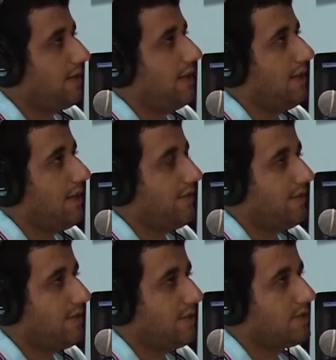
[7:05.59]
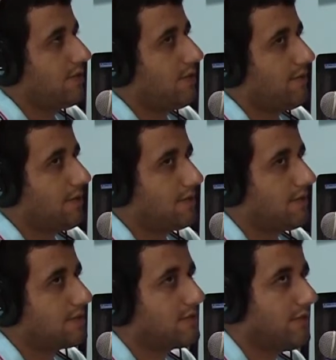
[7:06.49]
I haven't finished it all because
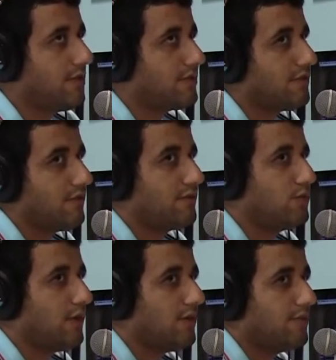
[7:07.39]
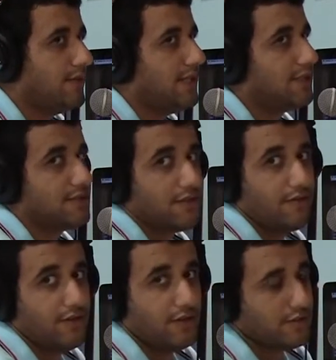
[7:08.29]
there's videos of 12 minutes, there are
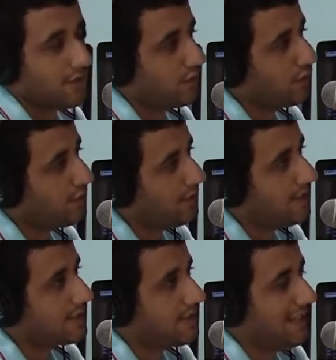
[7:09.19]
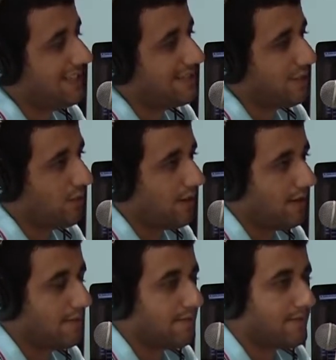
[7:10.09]
videos of 2 minutes, and so on.